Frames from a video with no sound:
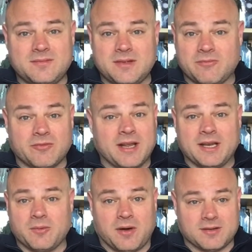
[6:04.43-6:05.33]
It
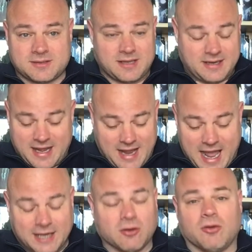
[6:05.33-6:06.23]
really was. And
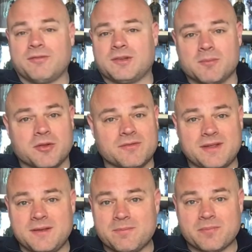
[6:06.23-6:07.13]
I loved the
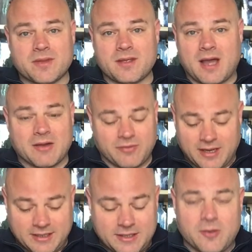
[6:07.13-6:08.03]
movie. I
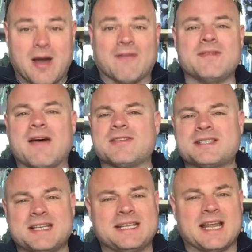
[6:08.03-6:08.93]
really do. I've never
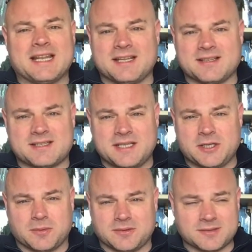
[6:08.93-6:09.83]
seen any of the
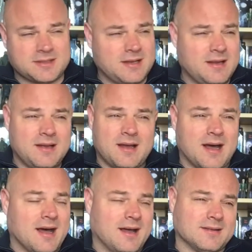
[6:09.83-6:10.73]
sequels.
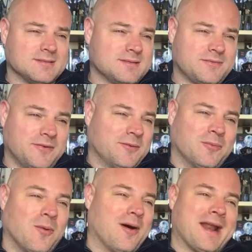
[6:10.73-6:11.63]
And from
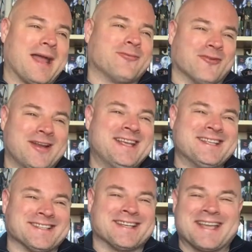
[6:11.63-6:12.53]
what I
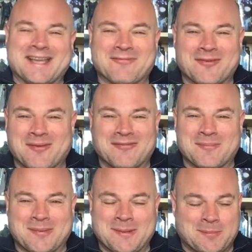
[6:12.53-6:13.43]
read and hear from other
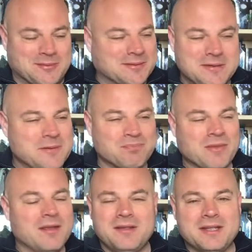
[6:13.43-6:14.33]
people,
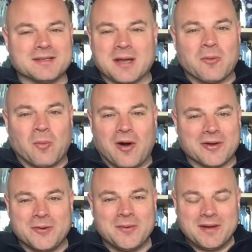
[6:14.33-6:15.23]
you don't want
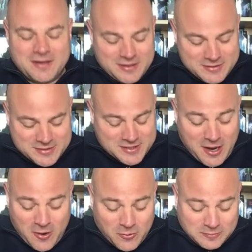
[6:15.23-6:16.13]
to.
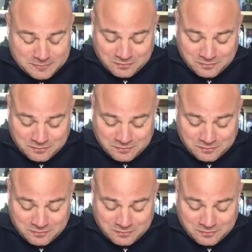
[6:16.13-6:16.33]
So